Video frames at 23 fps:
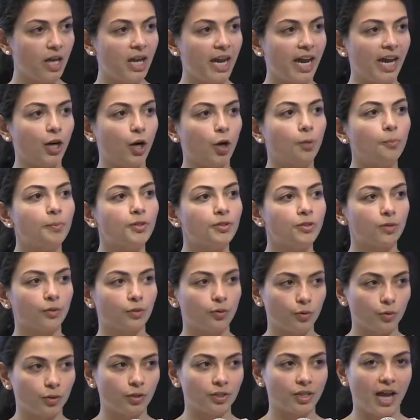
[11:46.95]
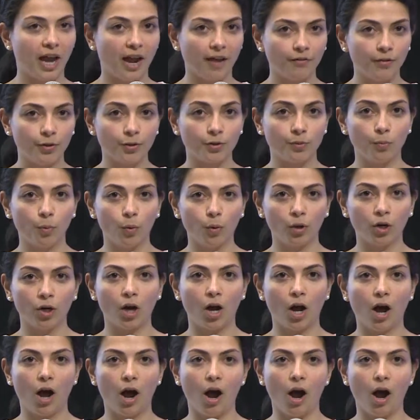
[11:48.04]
it opens the door to have those more